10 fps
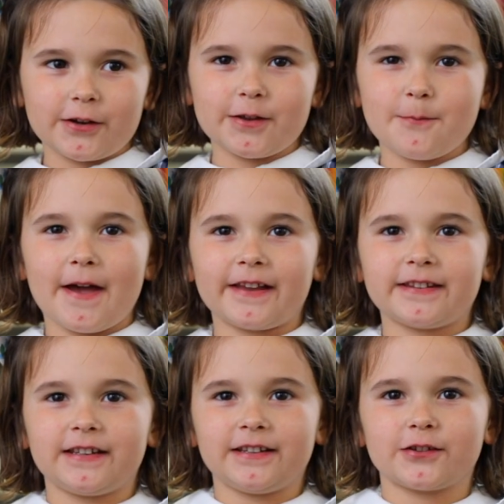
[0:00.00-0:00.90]
You're the
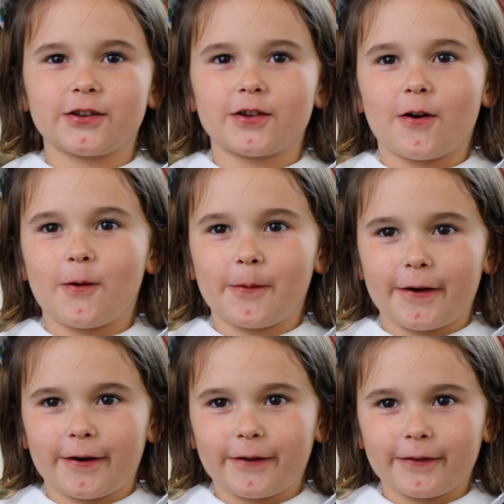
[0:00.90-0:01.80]
best teacher in the whole
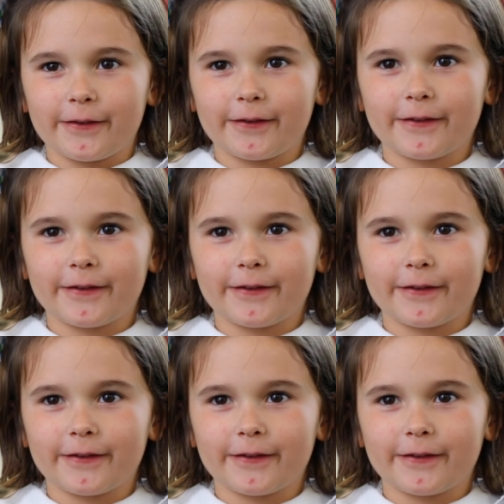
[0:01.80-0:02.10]
world.